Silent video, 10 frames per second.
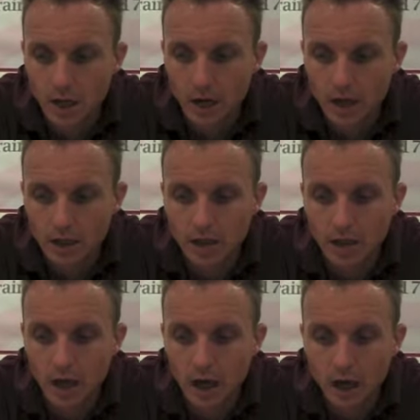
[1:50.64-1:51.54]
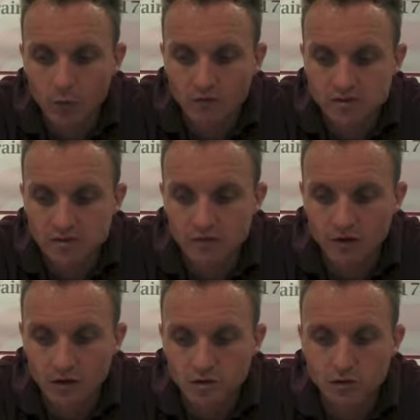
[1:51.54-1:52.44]
And then it was
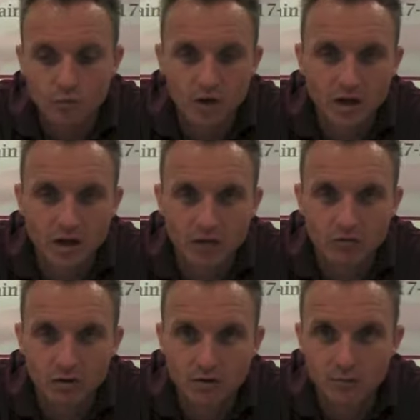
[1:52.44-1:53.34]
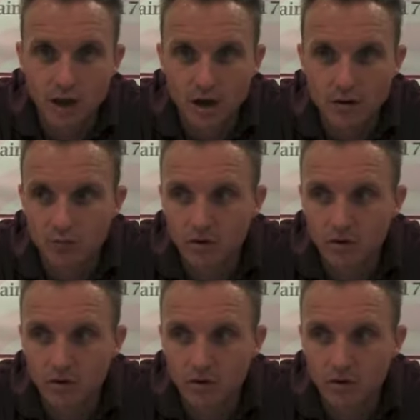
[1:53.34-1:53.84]
difficult to bring that rhythm back.